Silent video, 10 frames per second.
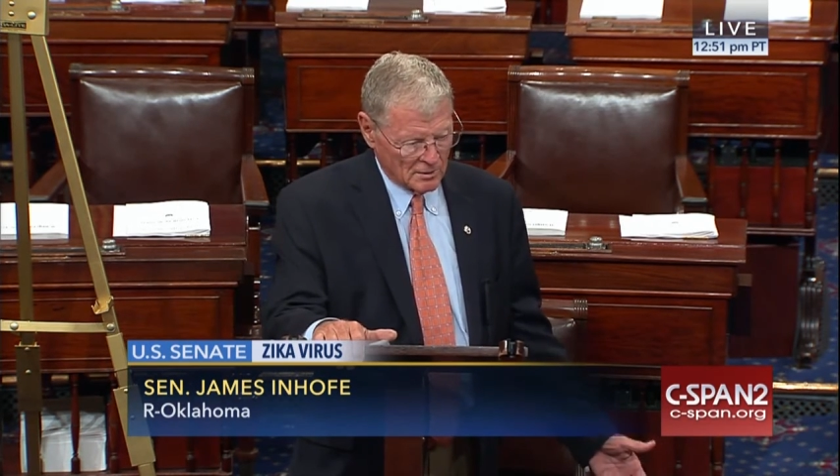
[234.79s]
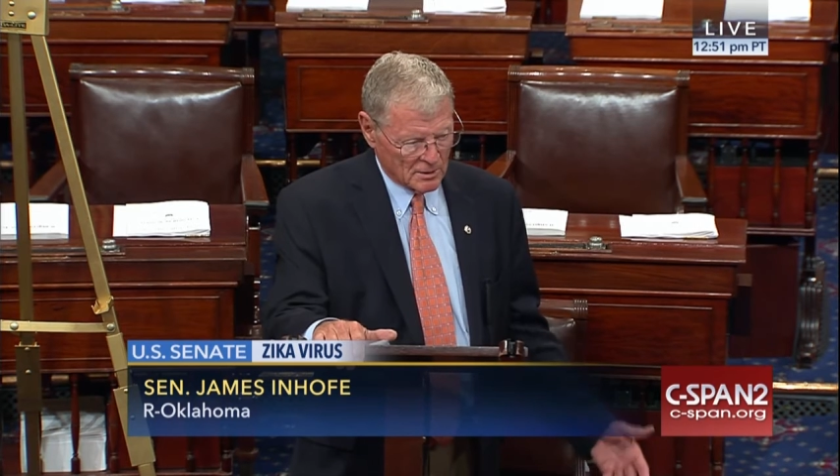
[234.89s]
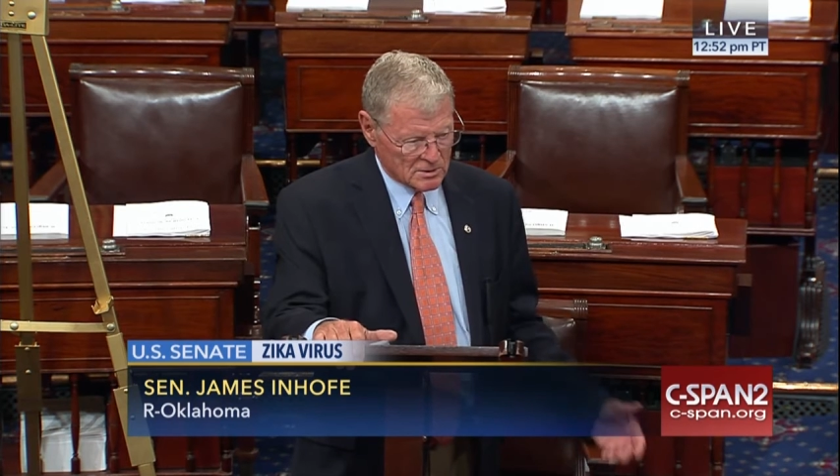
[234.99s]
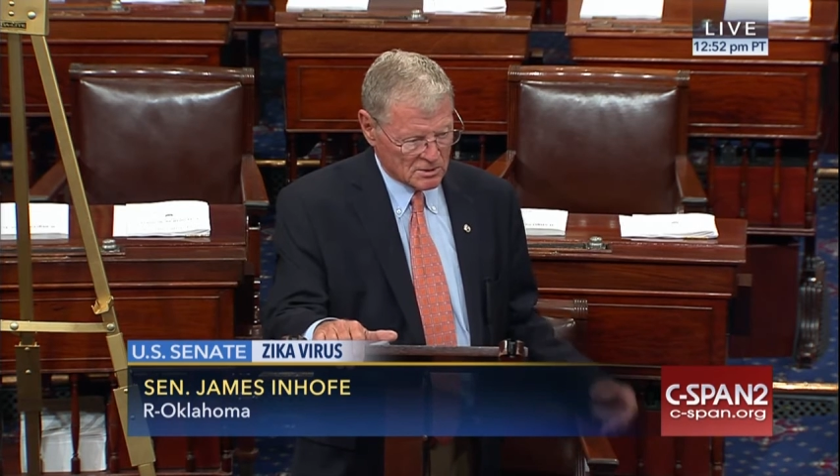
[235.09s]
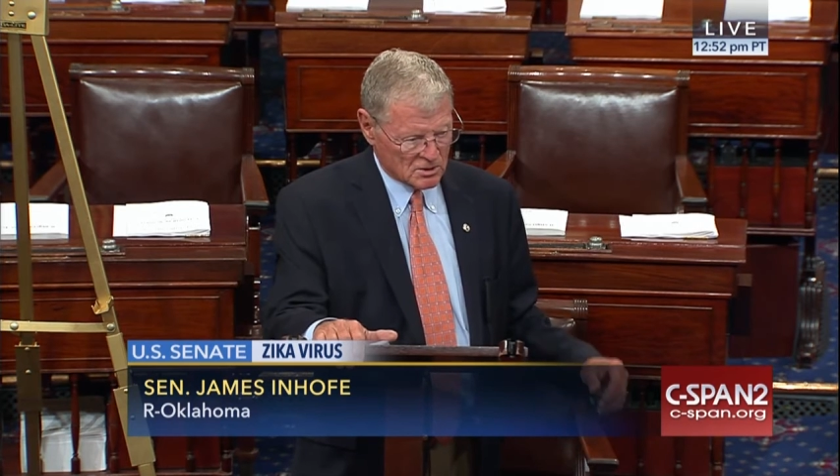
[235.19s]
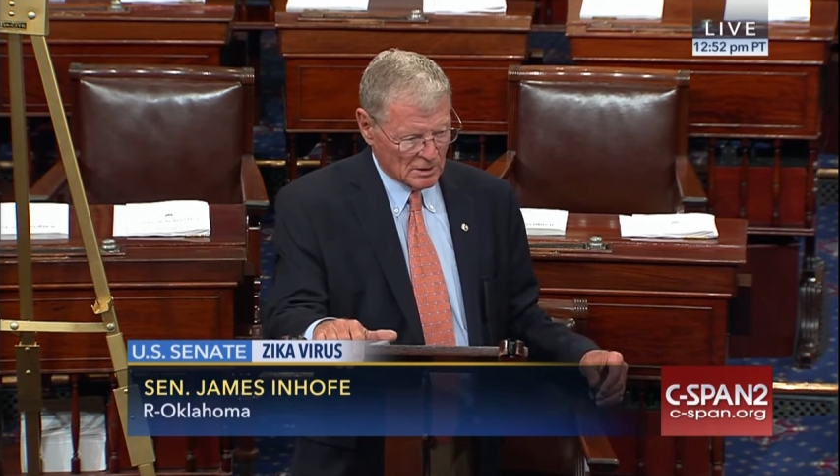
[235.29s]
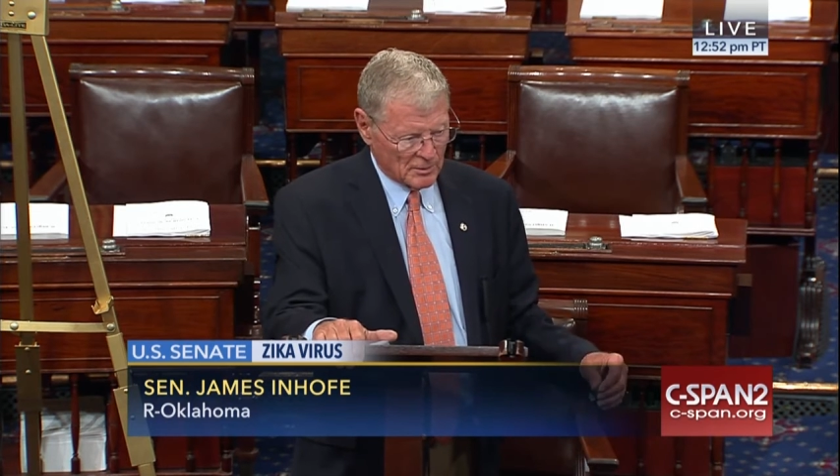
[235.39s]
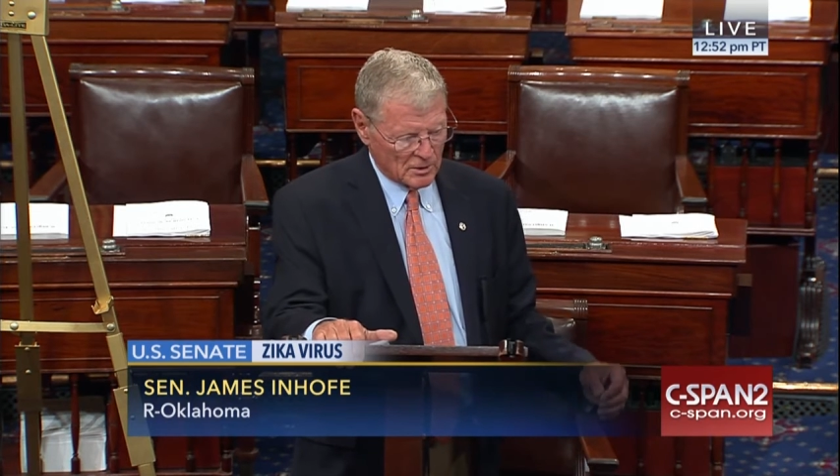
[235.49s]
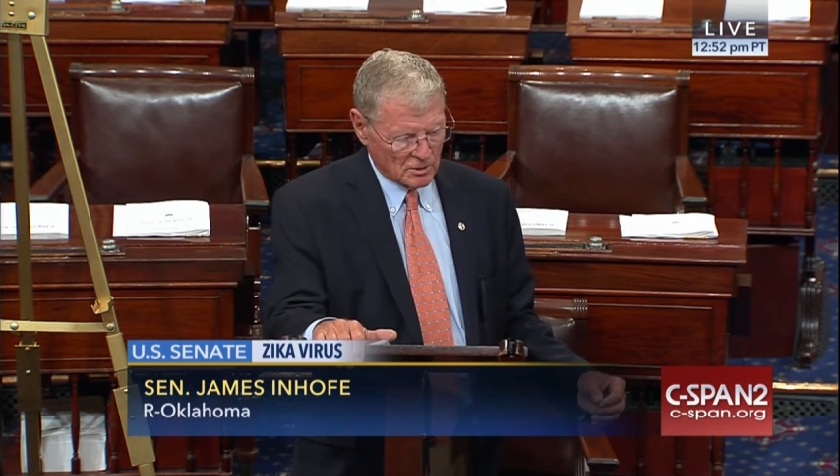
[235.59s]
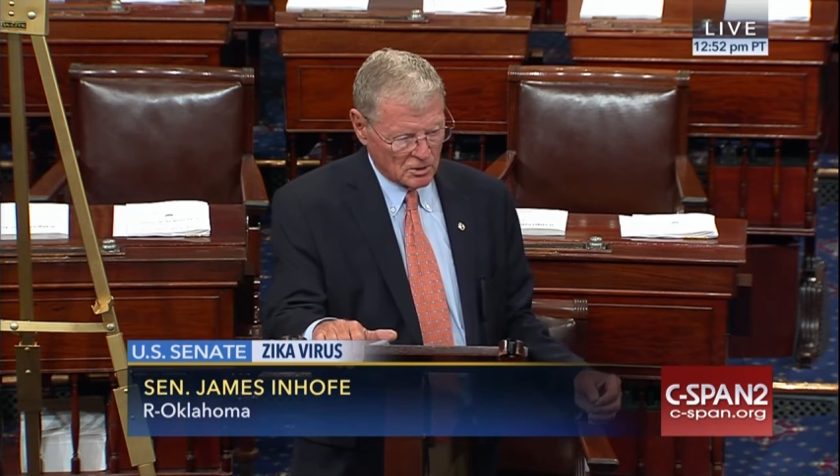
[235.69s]
This is
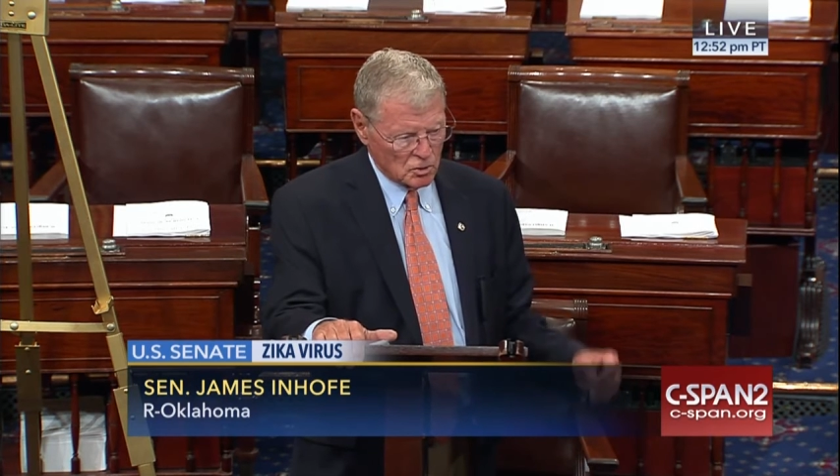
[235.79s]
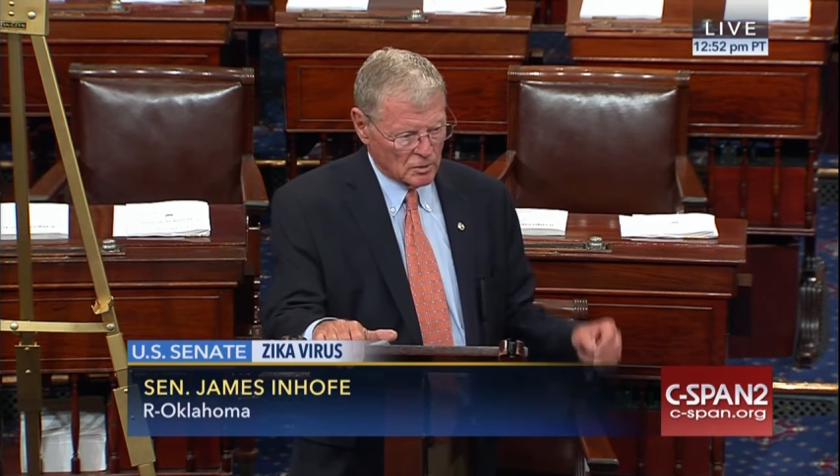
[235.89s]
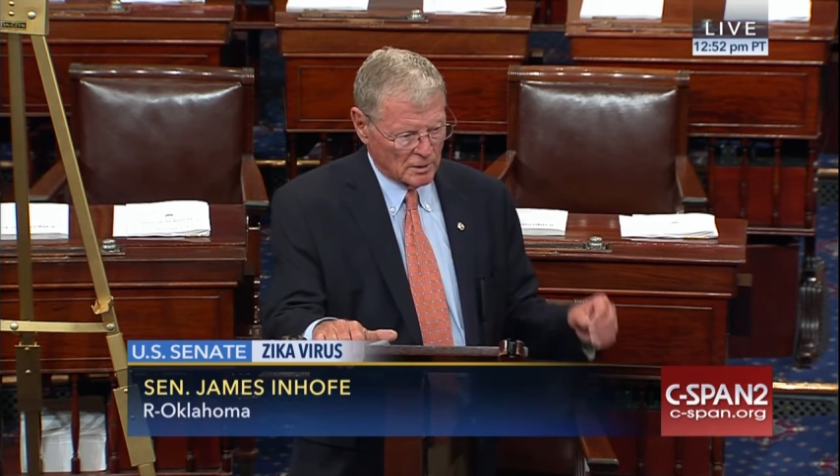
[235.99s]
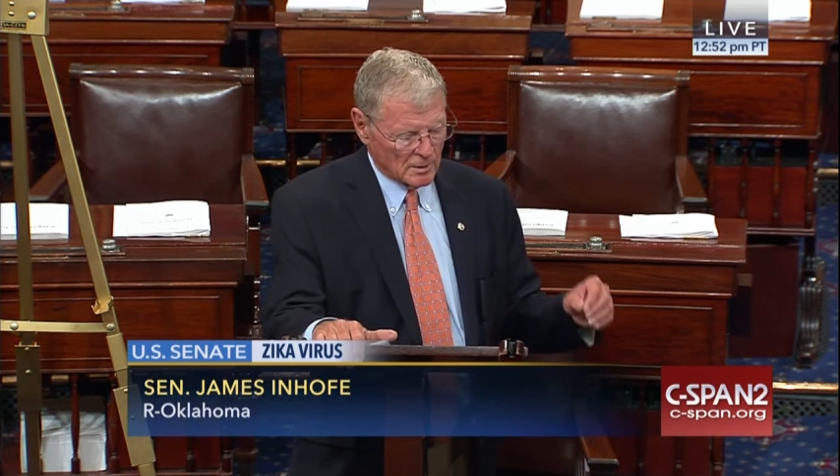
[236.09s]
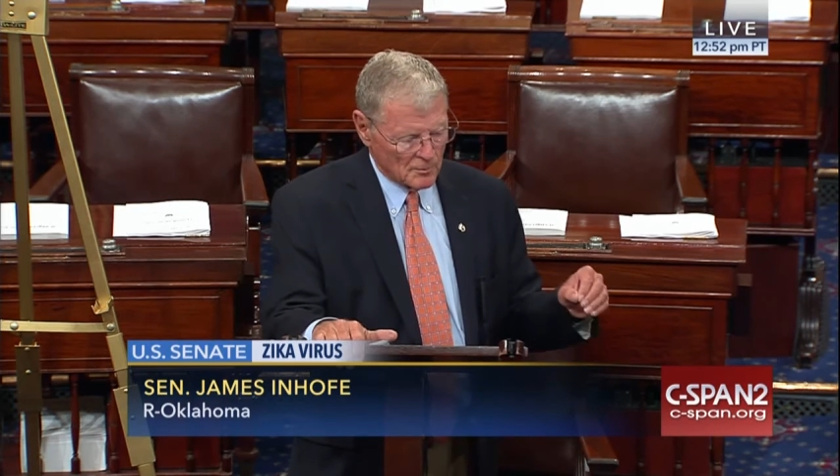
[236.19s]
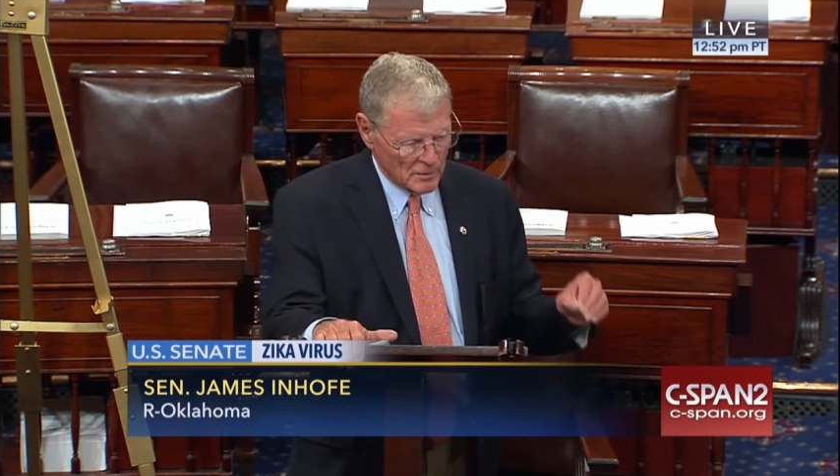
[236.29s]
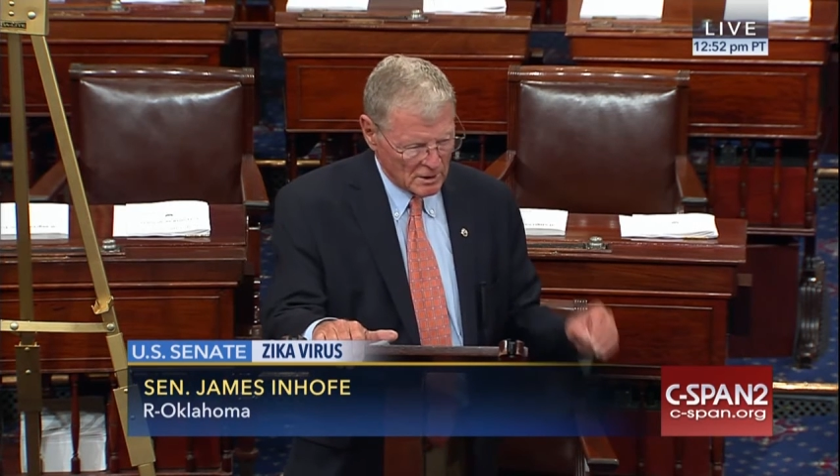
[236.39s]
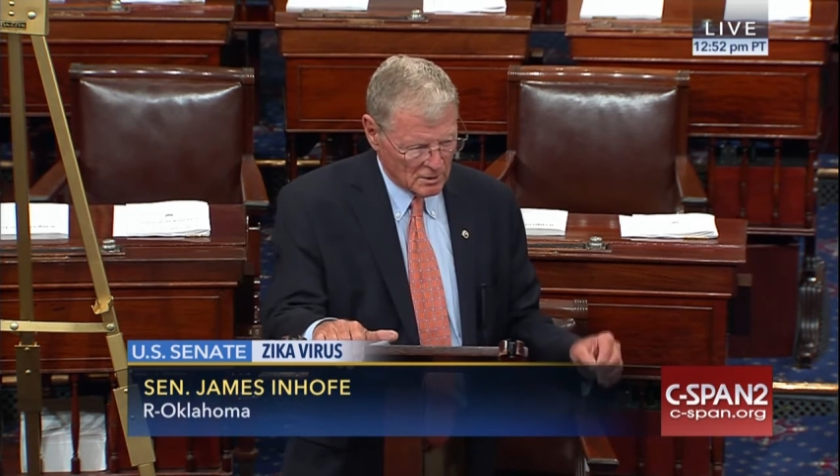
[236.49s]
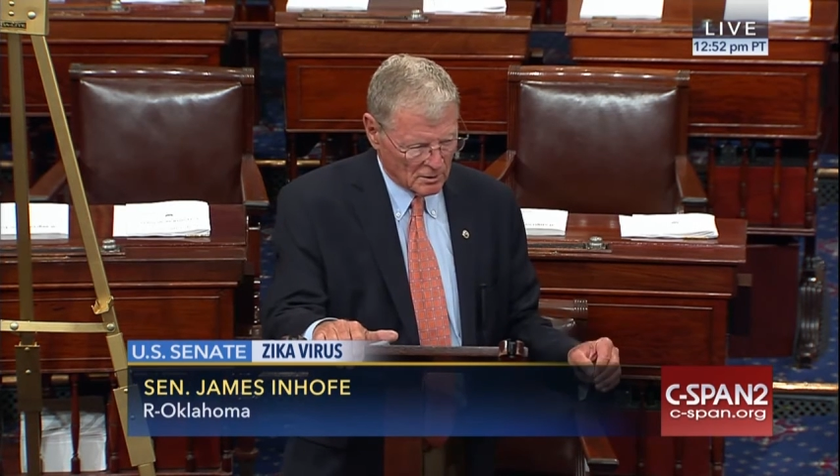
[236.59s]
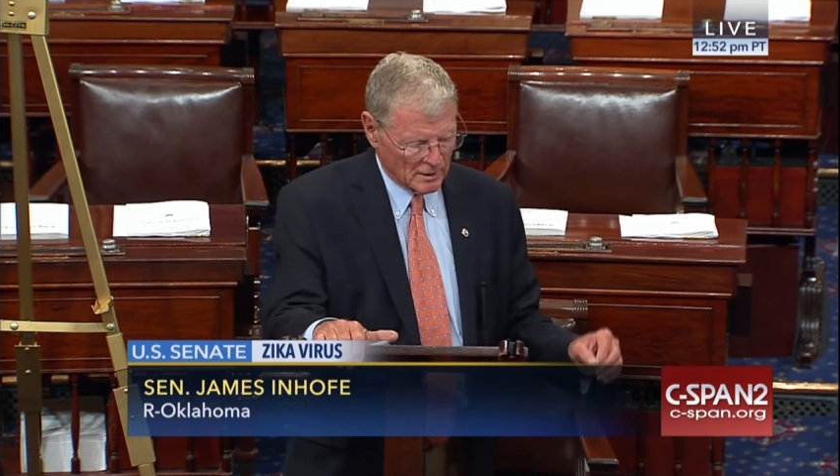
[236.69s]
something that you can
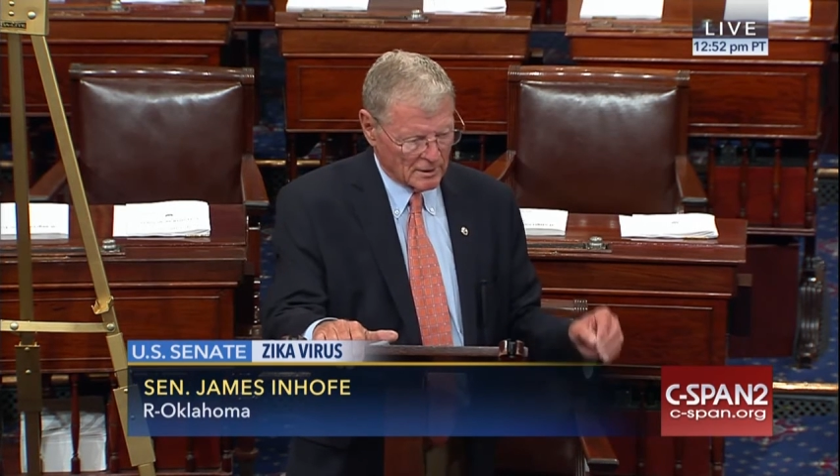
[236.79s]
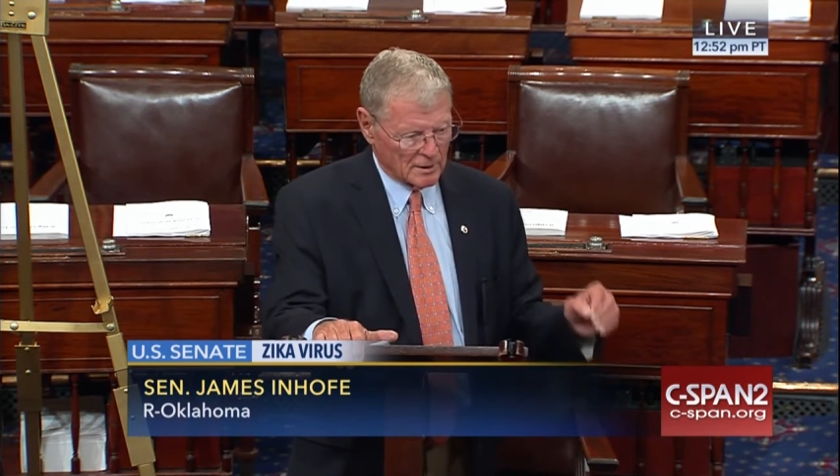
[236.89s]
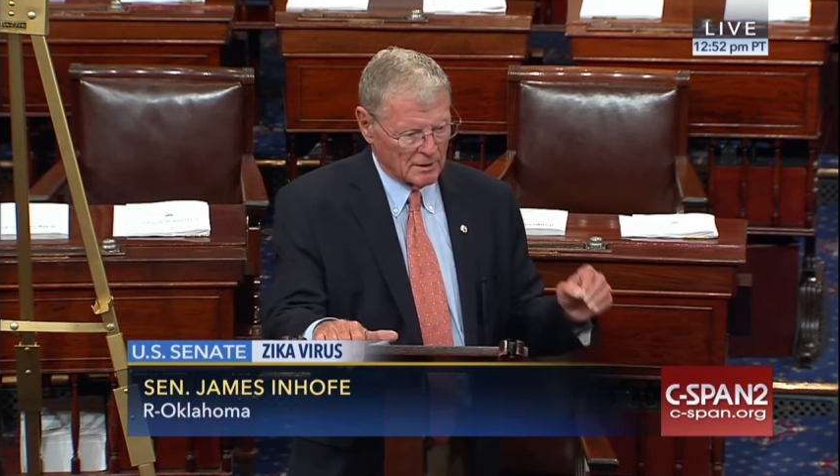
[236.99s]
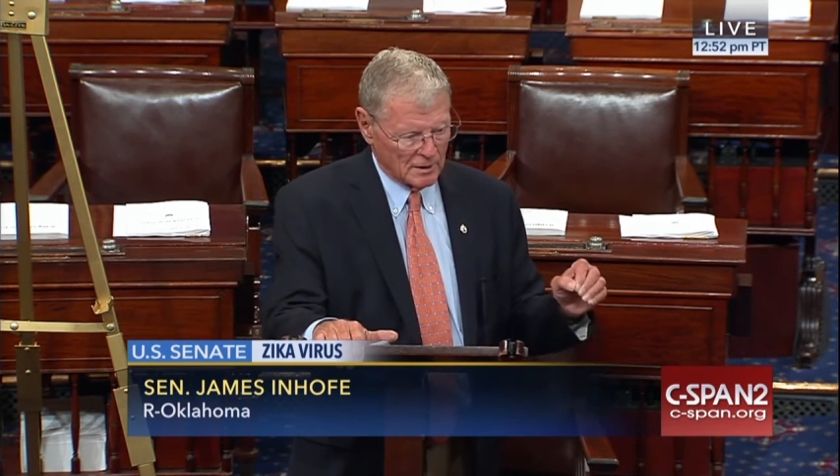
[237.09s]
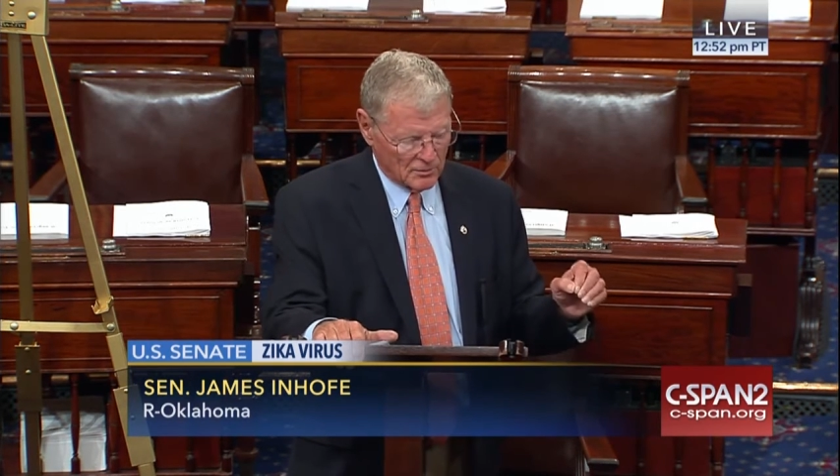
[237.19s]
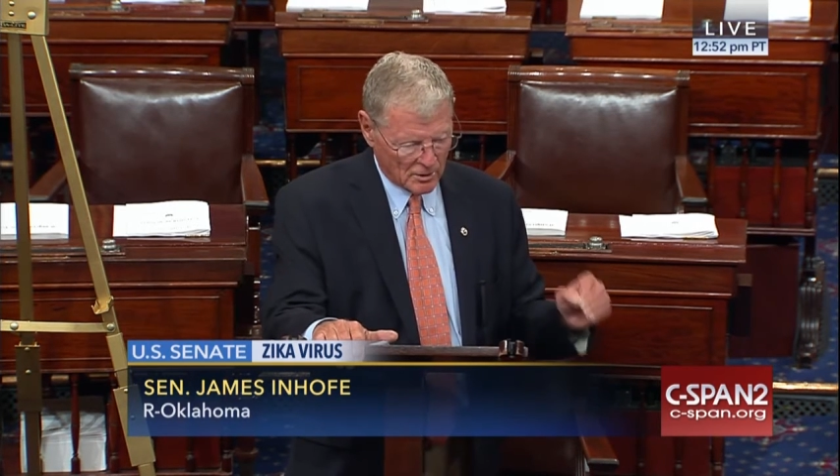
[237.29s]
immediately get in